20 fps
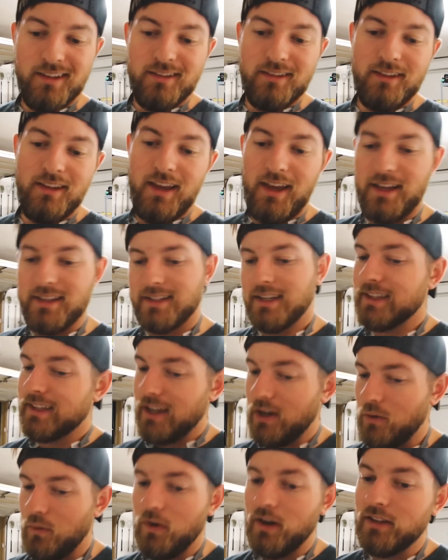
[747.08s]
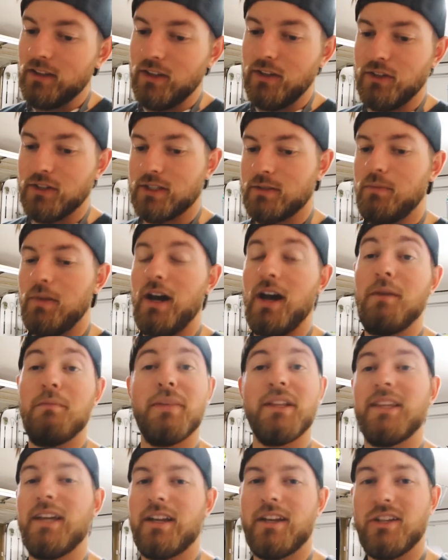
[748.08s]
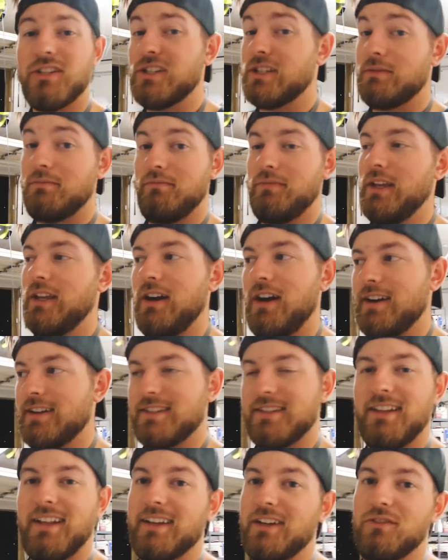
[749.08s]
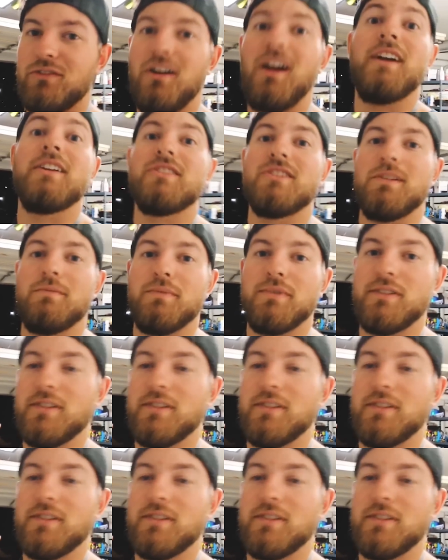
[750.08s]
yeah, it's got that one little spot, but that could just be honestly like a rock chip or